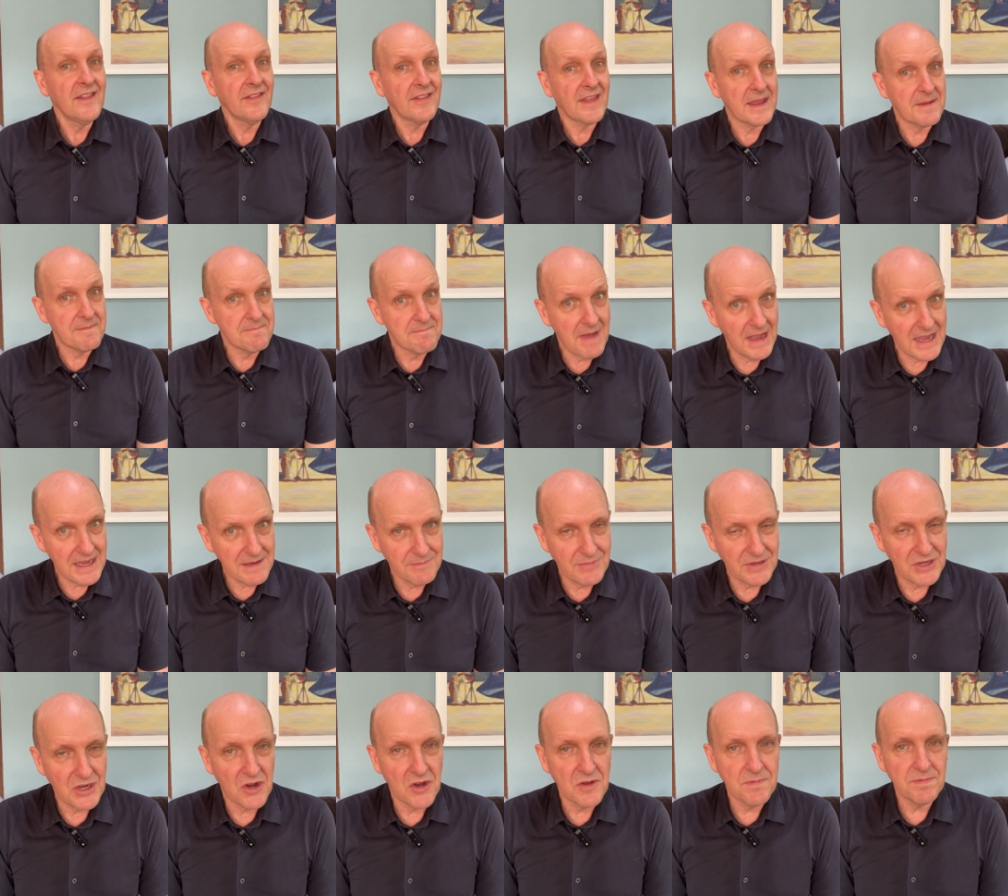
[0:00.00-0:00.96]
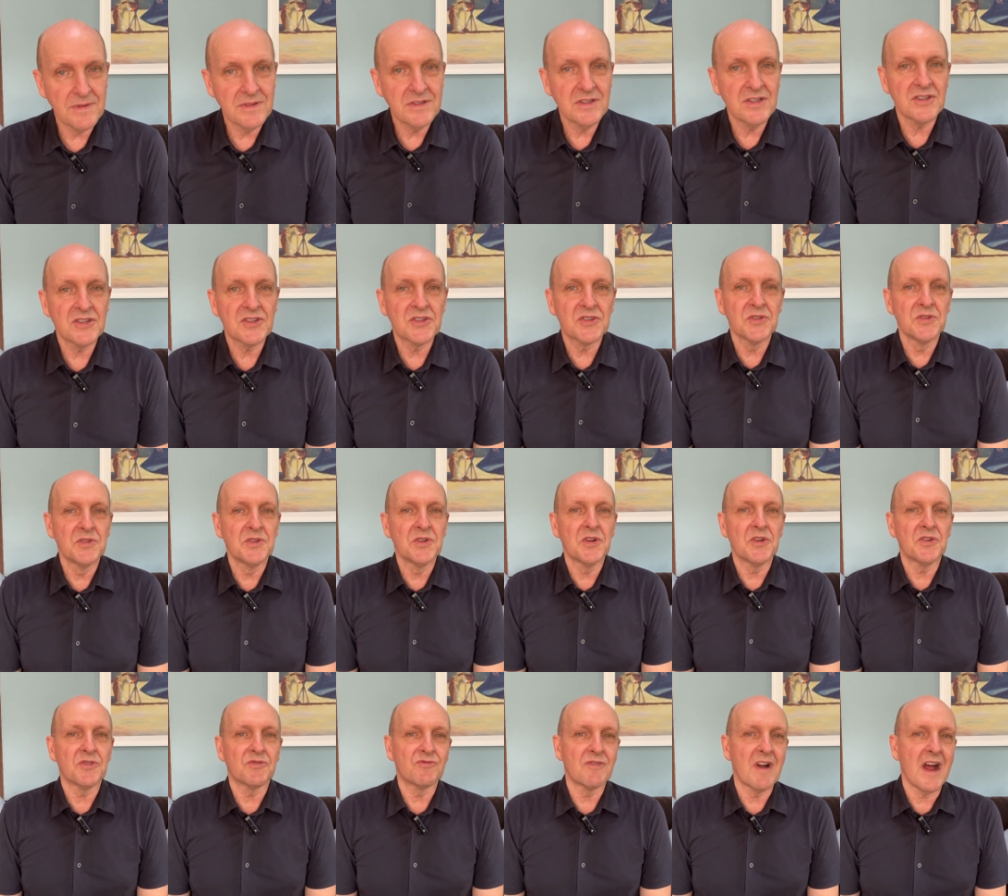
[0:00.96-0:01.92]
They may be open
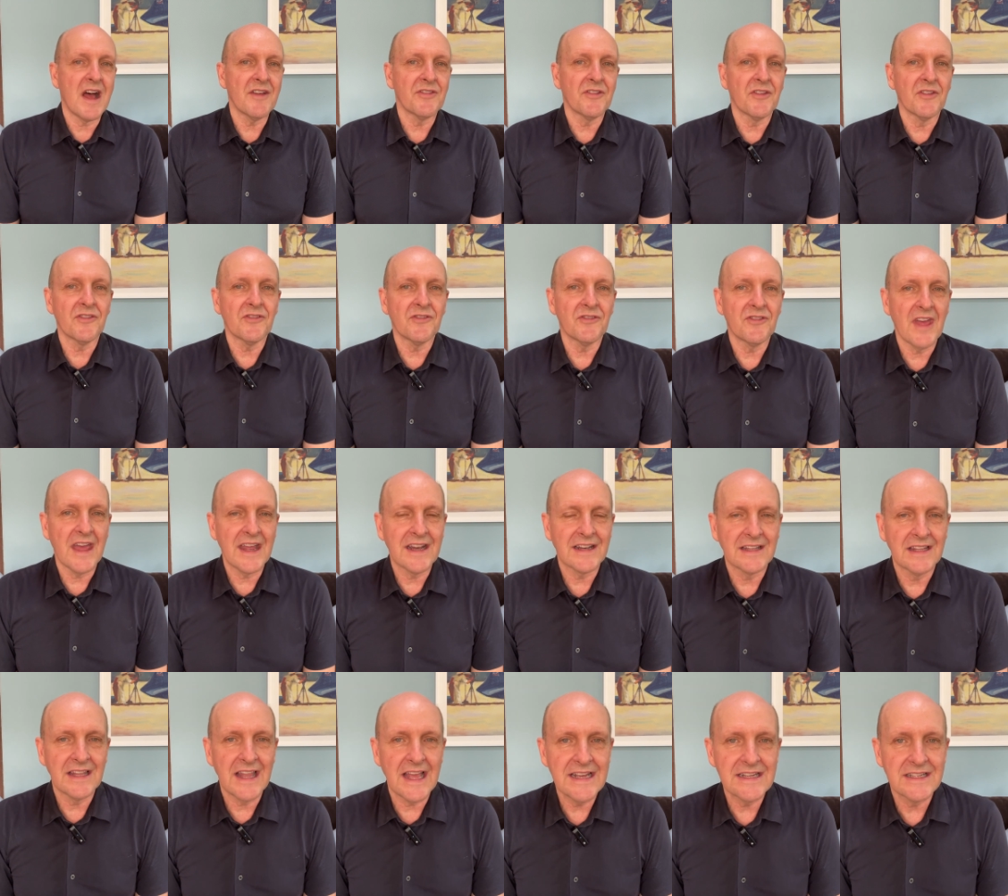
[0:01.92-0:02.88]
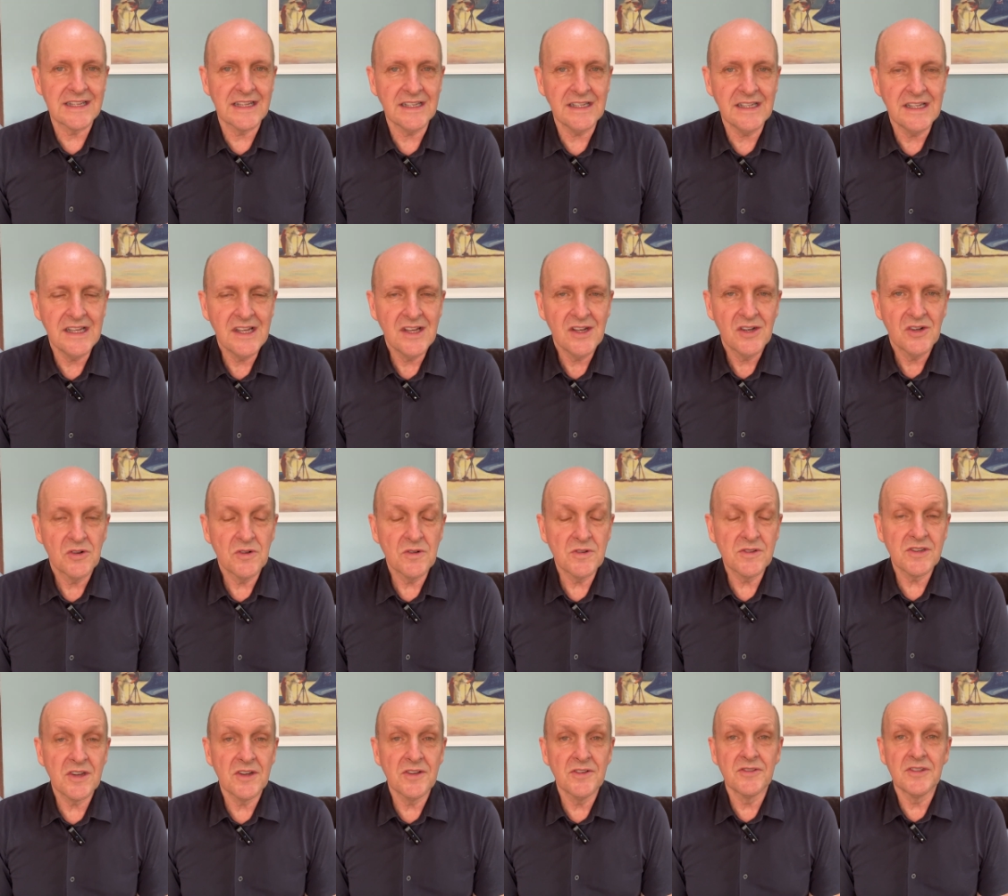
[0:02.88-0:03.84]
sooner rather than later.
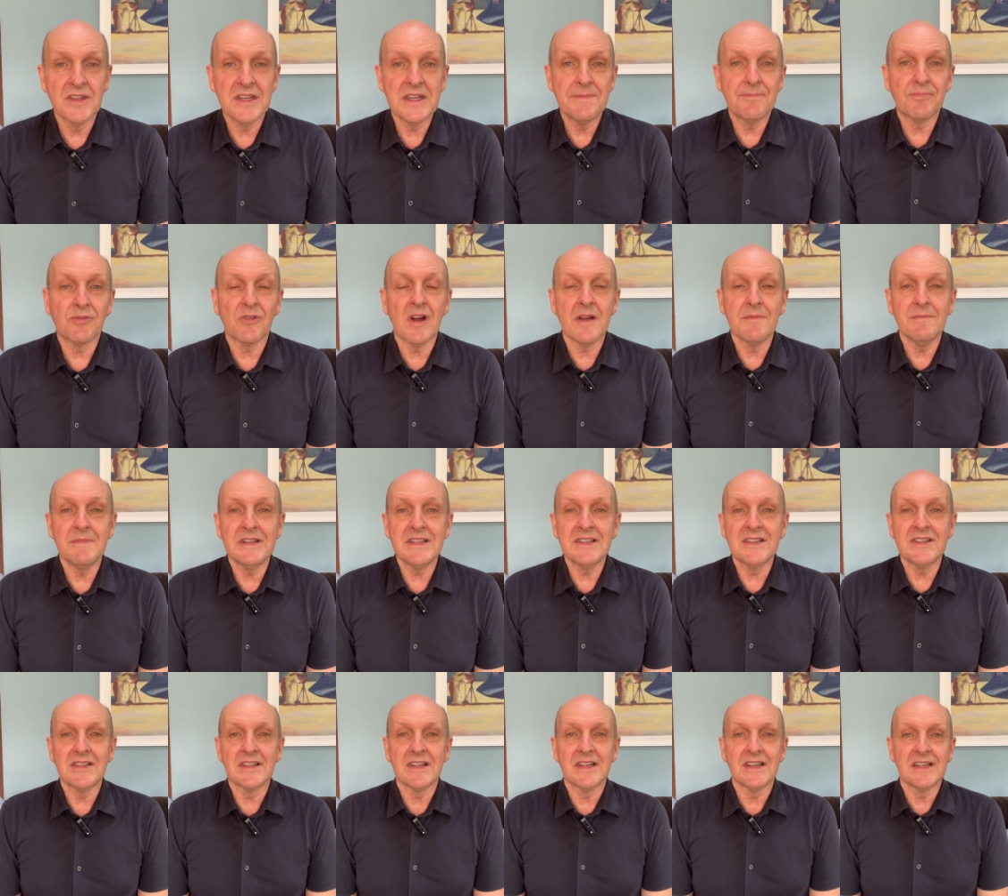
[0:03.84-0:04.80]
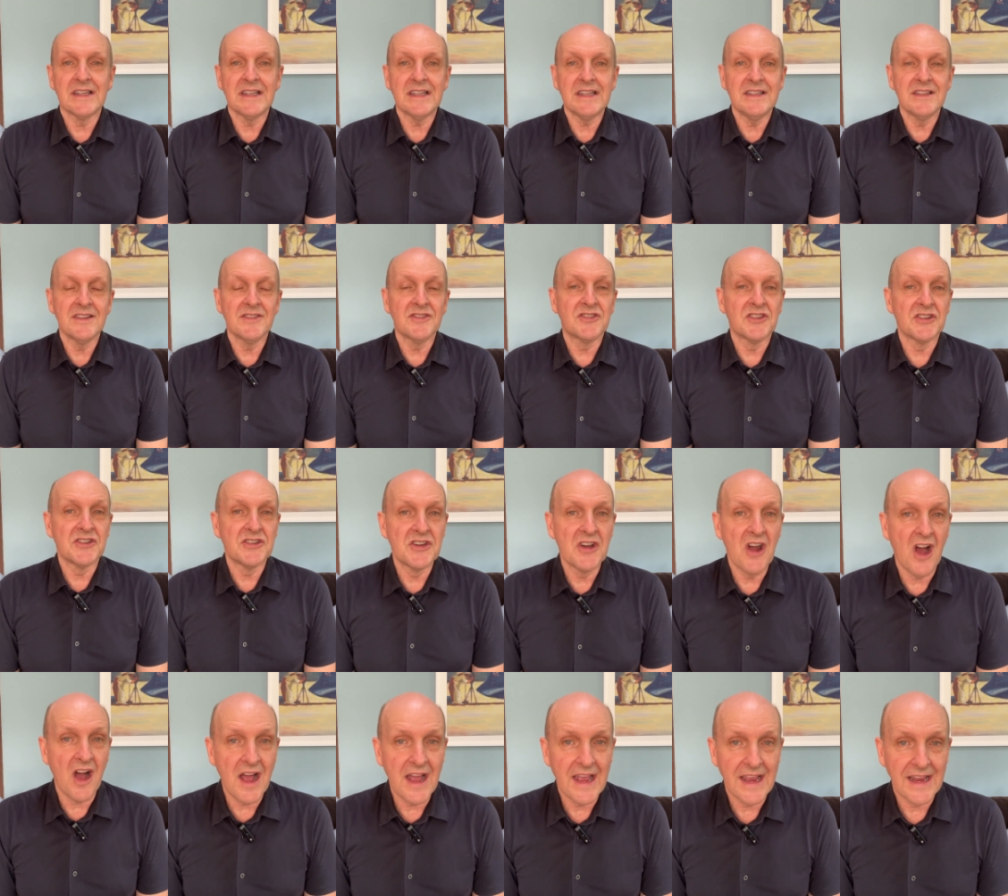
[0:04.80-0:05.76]
Also, the Prime Minister is
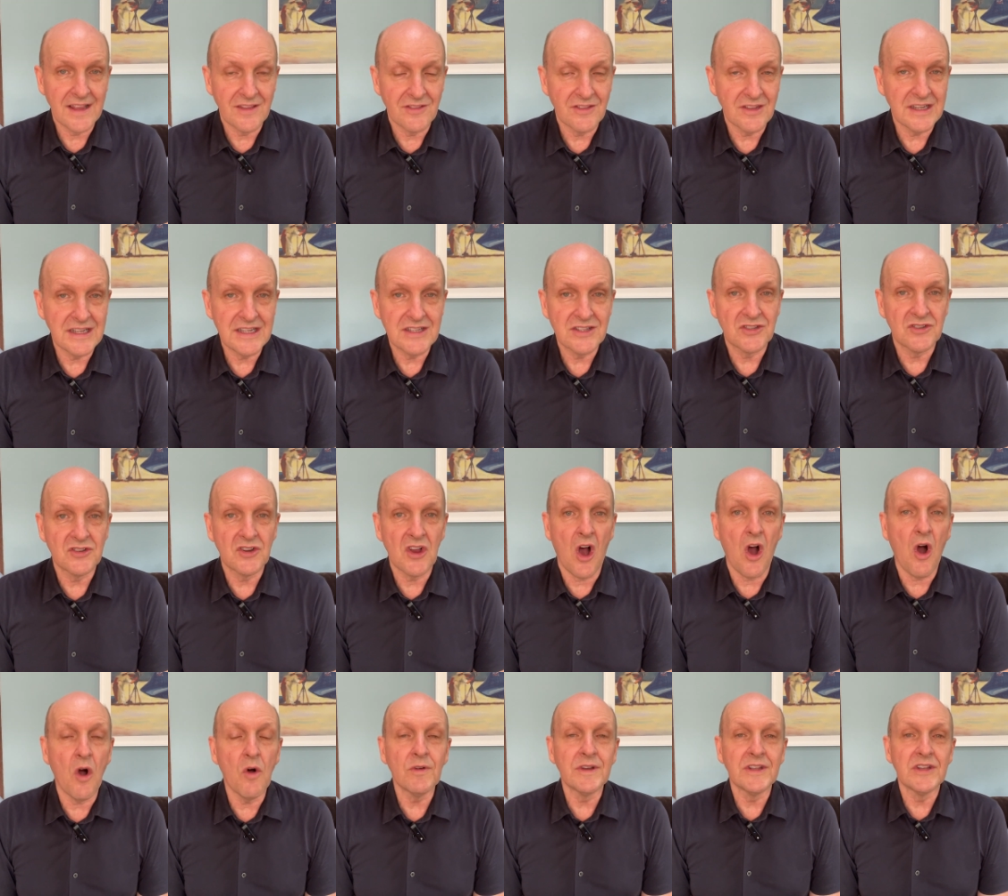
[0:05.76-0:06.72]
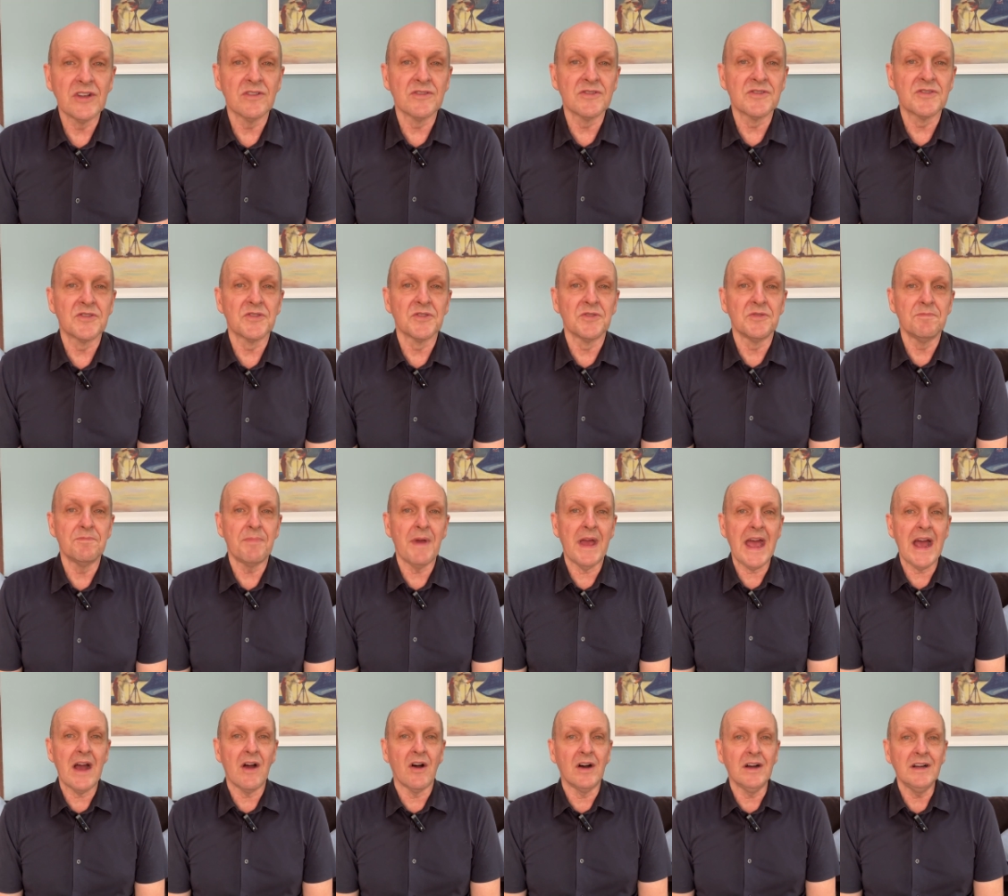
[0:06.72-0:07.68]
denying that he's holding on to
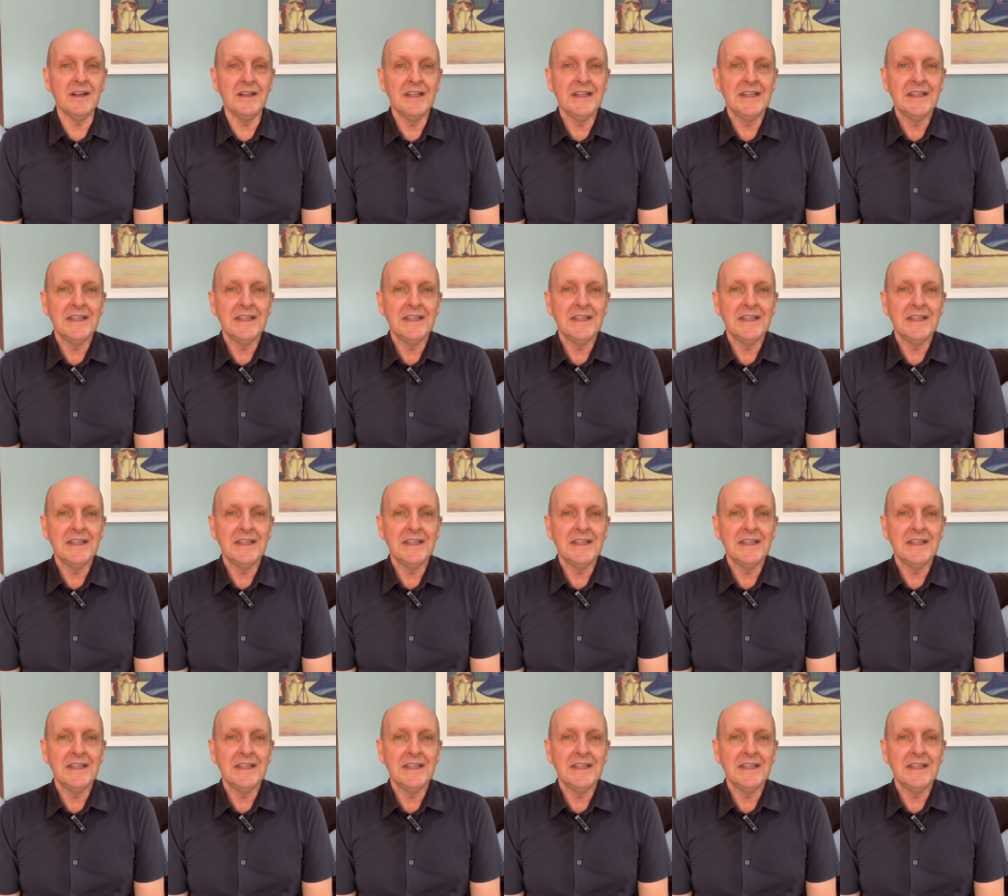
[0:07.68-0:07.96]
power